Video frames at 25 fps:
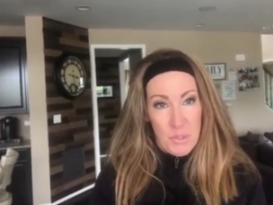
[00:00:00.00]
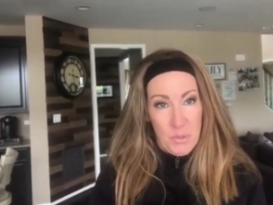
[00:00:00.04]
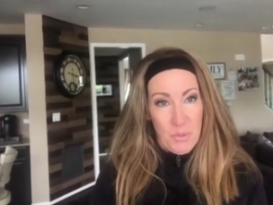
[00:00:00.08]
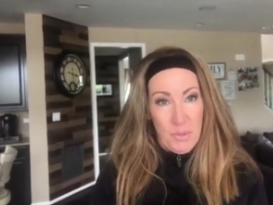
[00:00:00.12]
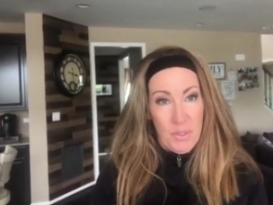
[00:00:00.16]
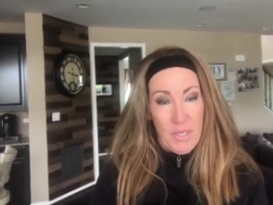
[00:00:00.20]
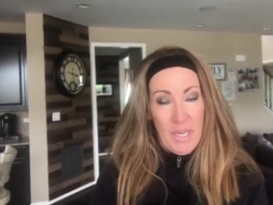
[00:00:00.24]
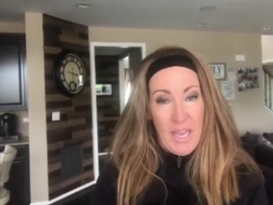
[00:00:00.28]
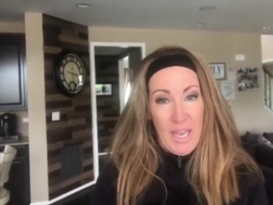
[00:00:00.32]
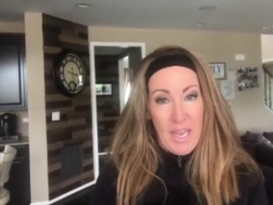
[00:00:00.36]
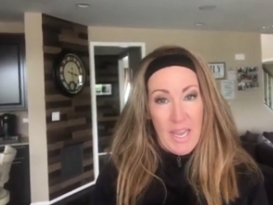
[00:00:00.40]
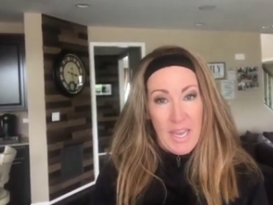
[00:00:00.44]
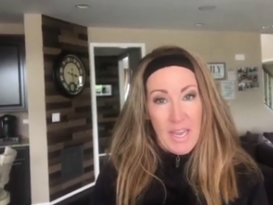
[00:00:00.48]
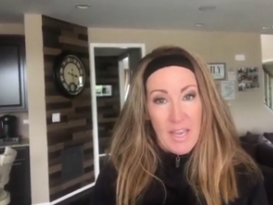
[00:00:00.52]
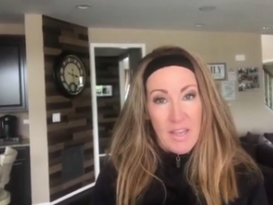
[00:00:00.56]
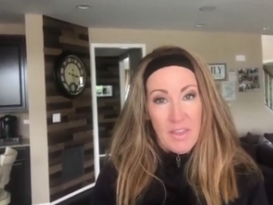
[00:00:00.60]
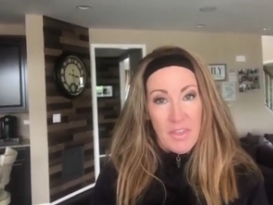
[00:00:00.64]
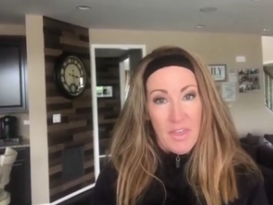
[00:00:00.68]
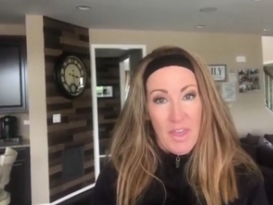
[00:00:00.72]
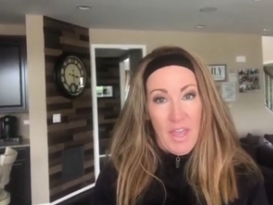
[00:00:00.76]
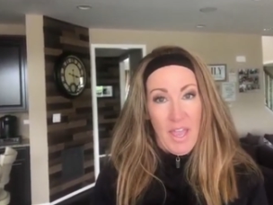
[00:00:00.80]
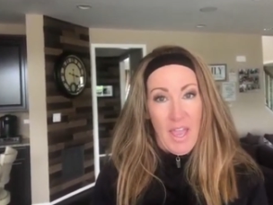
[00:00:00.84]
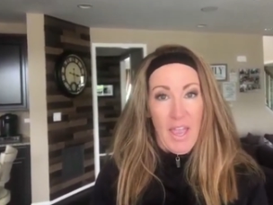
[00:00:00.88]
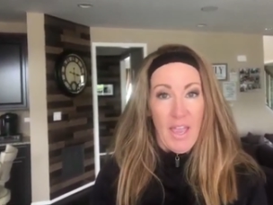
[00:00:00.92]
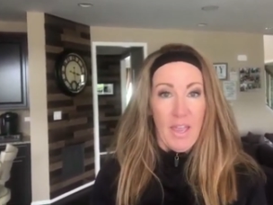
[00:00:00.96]
June 8th,
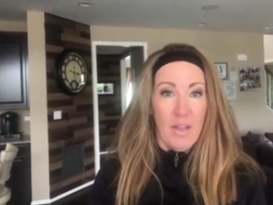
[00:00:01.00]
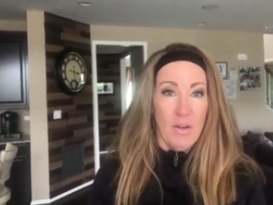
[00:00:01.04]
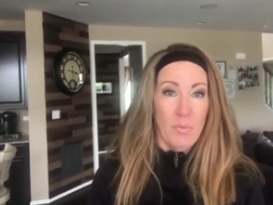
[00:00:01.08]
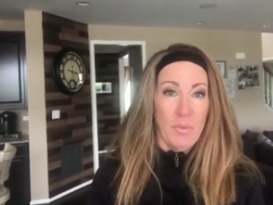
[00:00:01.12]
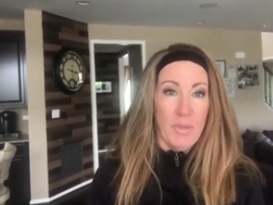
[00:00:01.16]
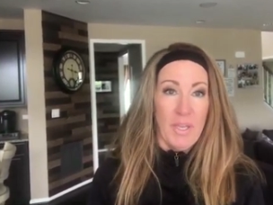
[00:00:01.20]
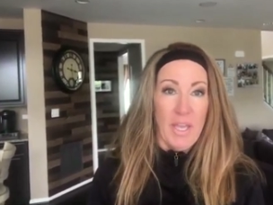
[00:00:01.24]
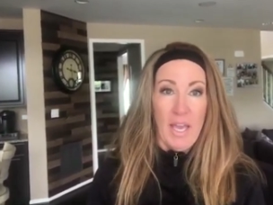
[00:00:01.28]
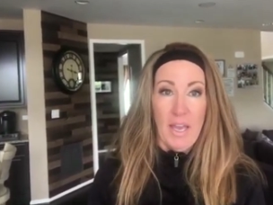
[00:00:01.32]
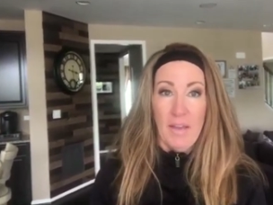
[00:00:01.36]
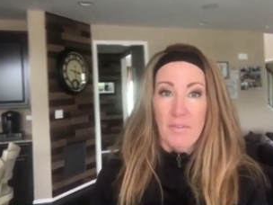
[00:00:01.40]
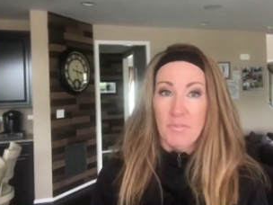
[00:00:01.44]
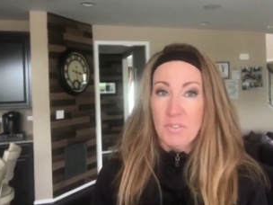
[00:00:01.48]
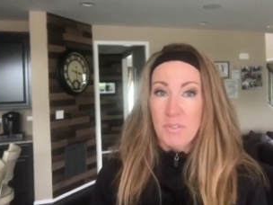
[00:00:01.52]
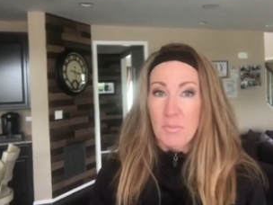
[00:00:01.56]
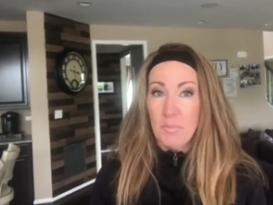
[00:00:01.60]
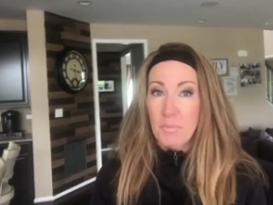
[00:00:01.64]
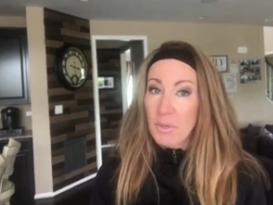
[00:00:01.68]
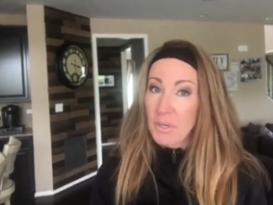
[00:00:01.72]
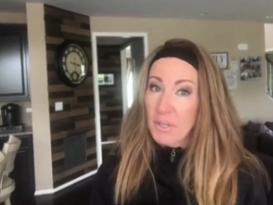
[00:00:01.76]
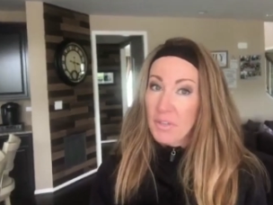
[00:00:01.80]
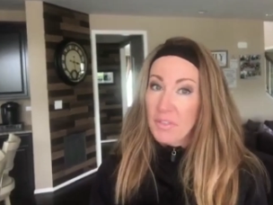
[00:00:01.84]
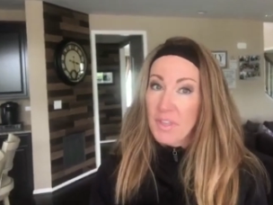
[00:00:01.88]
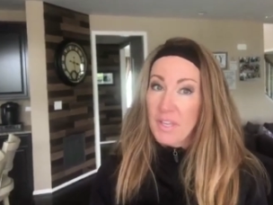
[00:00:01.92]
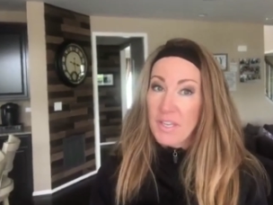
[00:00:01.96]
and we have some
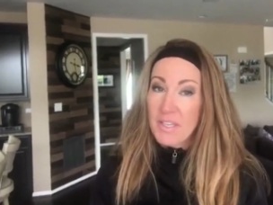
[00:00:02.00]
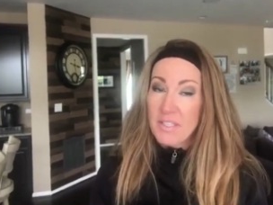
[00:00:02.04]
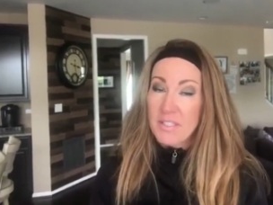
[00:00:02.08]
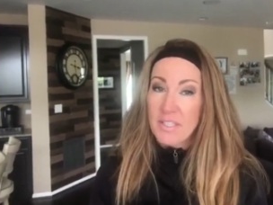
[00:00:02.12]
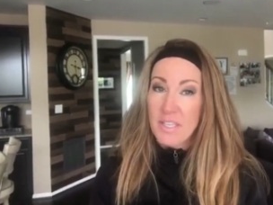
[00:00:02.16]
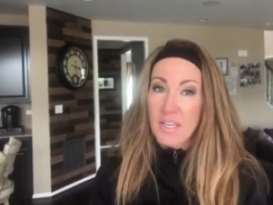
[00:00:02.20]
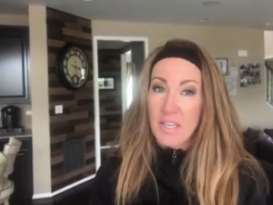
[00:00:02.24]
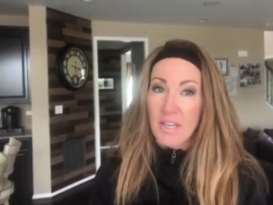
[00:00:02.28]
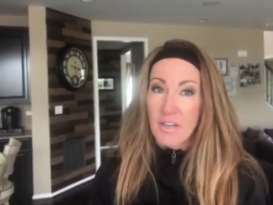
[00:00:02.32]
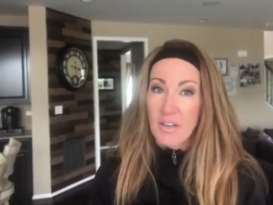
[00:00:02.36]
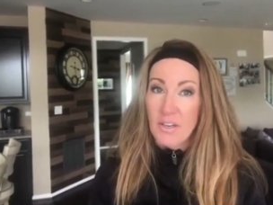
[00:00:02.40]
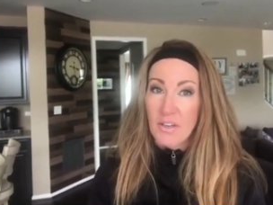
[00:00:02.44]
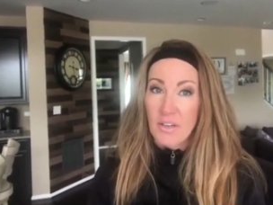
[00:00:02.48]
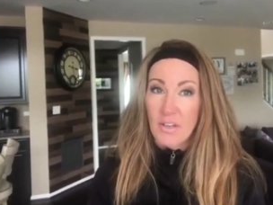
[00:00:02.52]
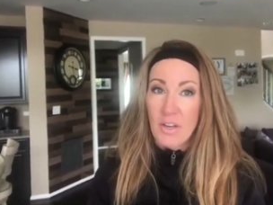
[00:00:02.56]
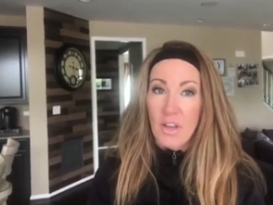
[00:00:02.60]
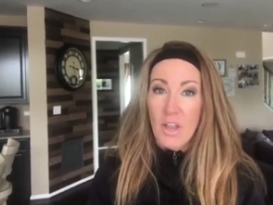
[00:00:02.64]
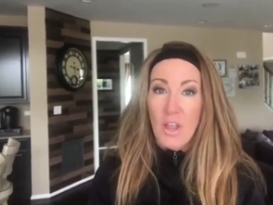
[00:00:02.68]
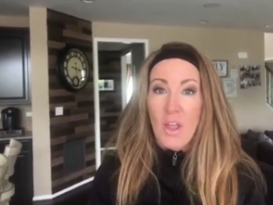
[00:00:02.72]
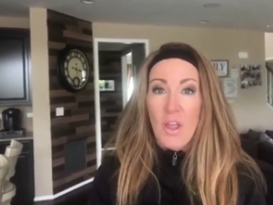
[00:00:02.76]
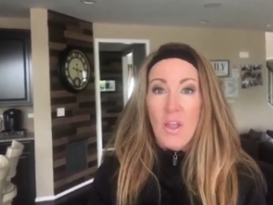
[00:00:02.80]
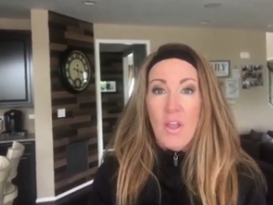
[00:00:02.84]
birthdays here.